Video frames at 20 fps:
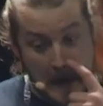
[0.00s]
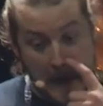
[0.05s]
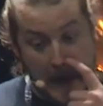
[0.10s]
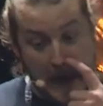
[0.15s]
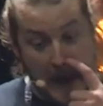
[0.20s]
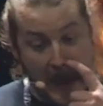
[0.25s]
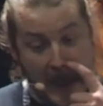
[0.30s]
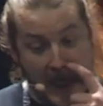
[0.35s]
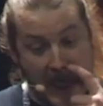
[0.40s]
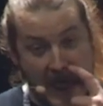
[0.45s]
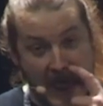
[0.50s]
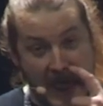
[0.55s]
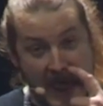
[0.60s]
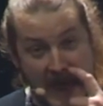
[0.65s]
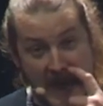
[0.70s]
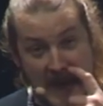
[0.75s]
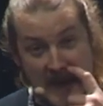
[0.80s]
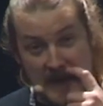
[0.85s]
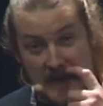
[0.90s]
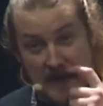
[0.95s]

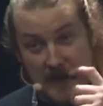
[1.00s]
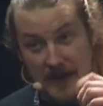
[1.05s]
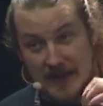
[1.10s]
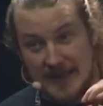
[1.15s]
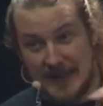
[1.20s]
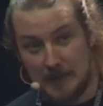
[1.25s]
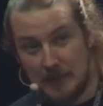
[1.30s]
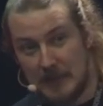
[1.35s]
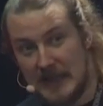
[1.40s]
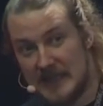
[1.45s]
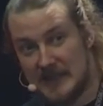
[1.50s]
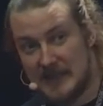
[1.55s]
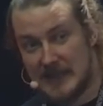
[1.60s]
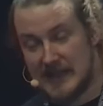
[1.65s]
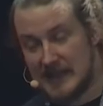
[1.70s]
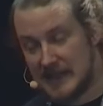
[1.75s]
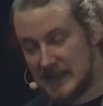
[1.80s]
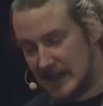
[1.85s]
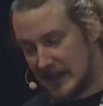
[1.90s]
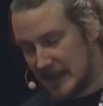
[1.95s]
And in a
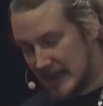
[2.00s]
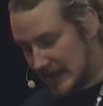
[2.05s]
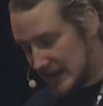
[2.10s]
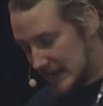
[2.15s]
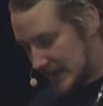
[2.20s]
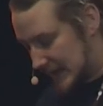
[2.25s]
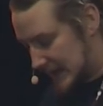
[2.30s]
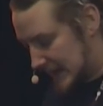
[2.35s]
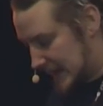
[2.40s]
business that's